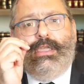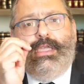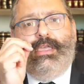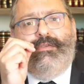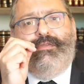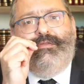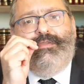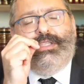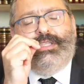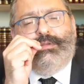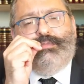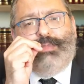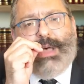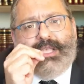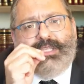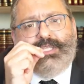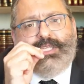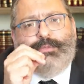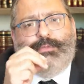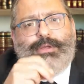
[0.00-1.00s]
If it's
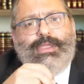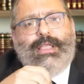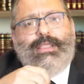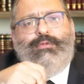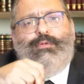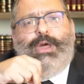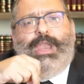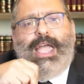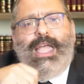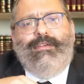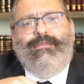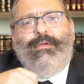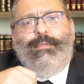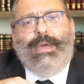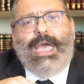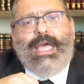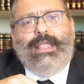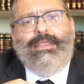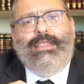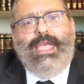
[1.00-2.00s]
possible that when I have a
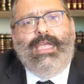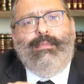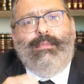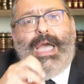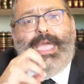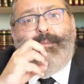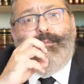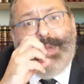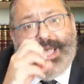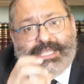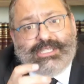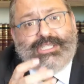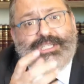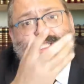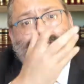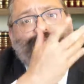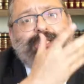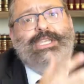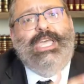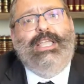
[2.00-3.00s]
bad day, my
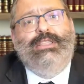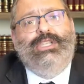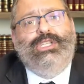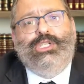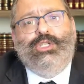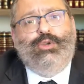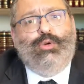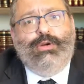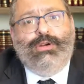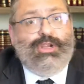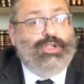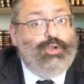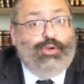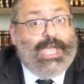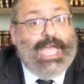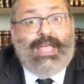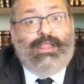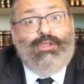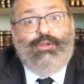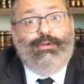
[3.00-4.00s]
messages get distorted, you
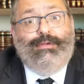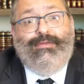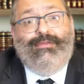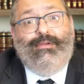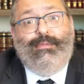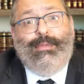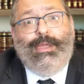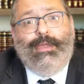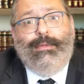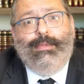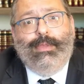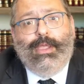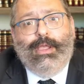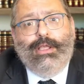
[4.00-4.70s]
can't learn from me.